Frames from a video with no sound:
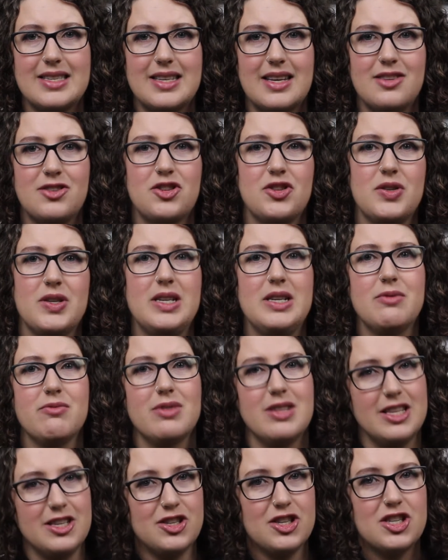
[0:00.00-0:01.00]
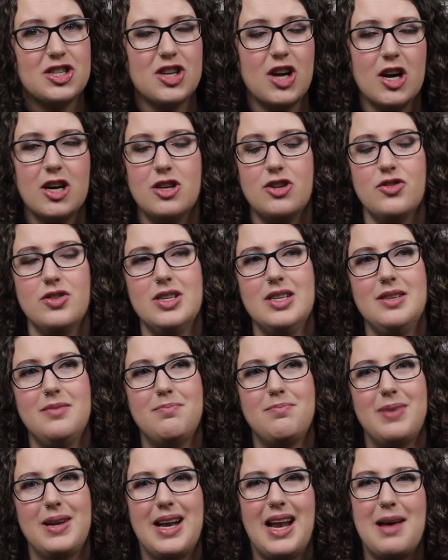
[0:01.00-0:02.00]
century religious doctrine,
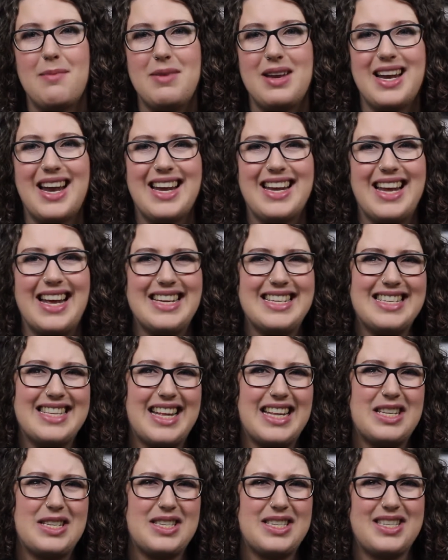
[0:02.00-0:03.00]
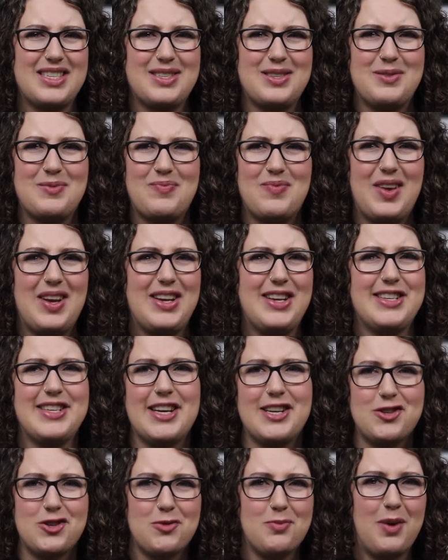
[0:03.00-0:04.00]
but I mean, I guess that's an
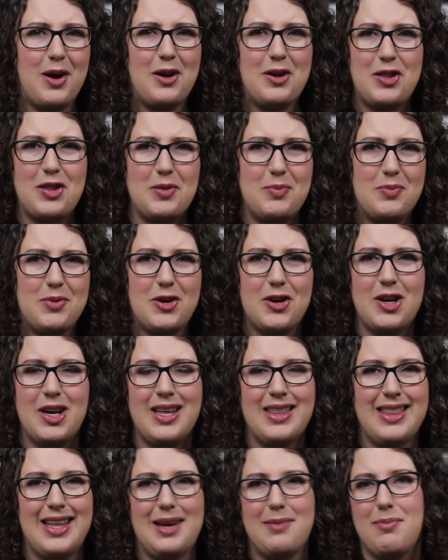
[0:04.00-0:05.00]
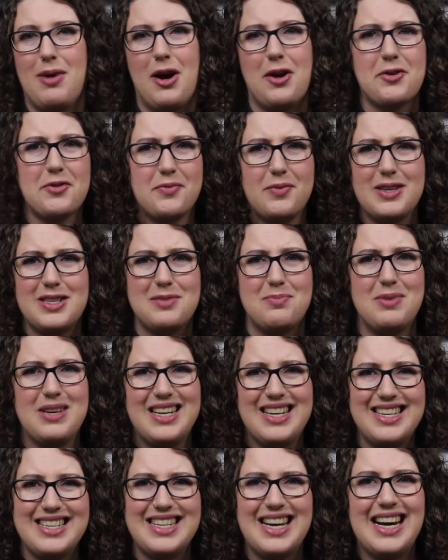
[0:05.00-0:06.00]
essential part of the book and like part of what's
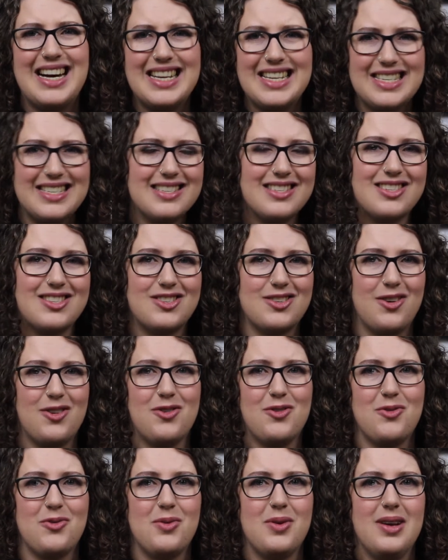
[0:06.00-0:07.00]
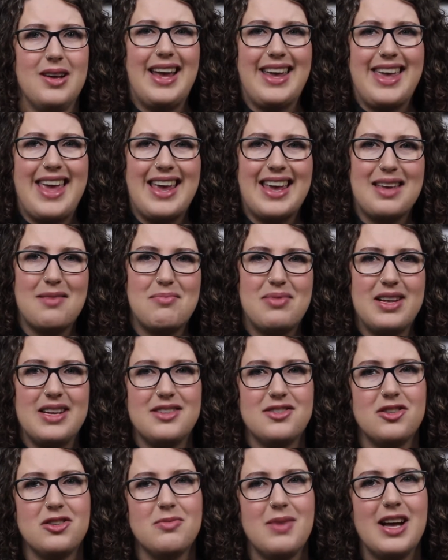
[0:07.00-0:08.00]
being done, so I can't
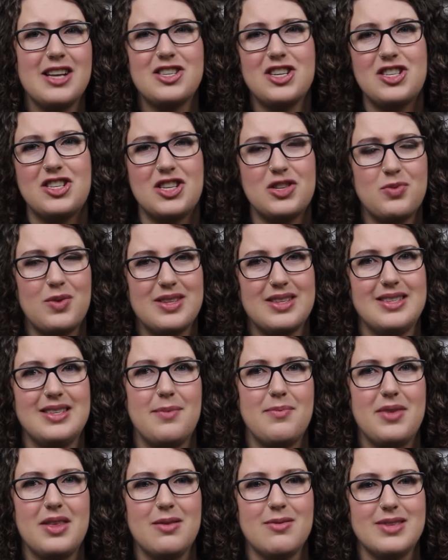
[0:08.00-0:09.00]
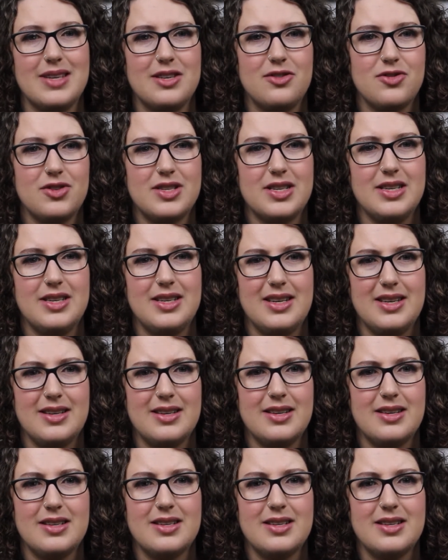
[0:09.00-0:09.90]
complain too much. It just wasn't something that was interesting